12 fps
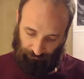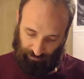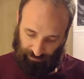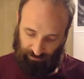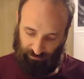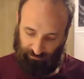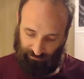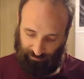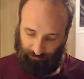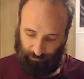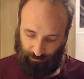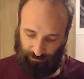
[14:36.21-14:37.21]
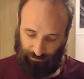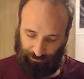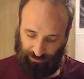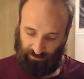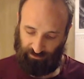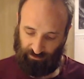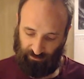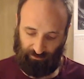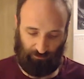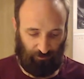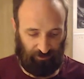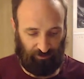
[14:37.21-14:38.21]
Getting deeper into chess, it gets
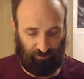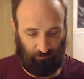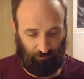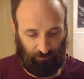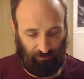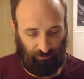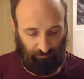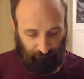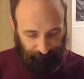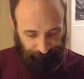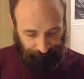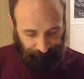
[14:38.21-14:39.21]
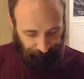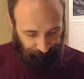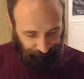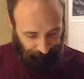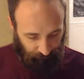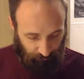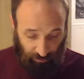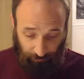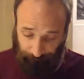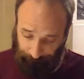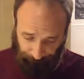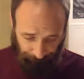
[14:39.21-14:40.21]
quite complicated.
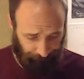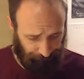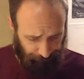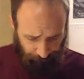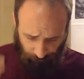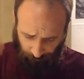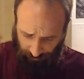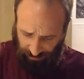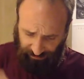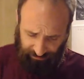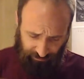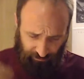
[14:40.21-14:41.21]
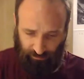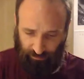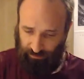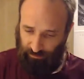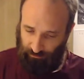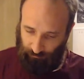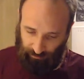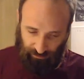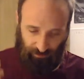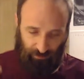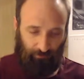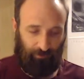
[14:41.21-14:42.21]
But as we
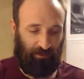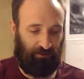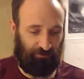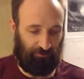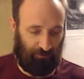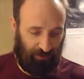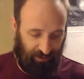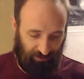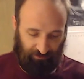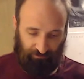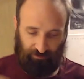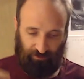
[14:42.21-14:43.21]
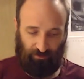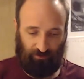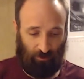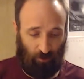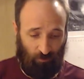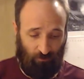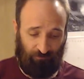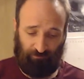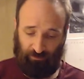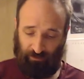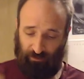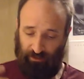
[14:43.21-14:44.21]
incubate, as we activate, and
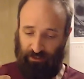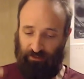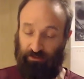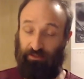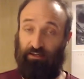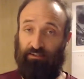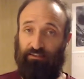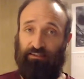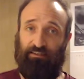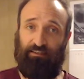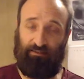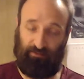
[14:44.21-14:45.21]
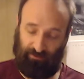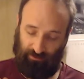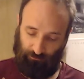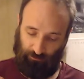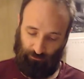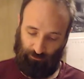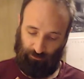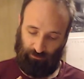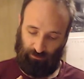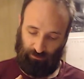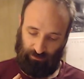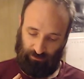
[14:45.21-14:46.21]
hopefully the idea is that we
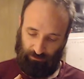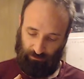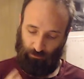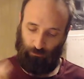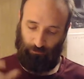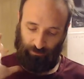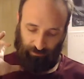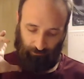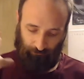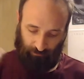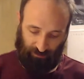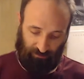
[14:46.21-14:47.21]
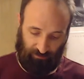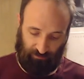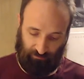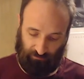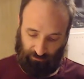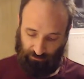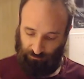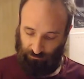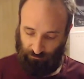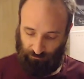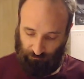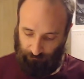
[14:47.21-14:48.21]
will open our minds
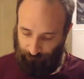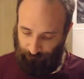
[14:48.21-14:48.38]
to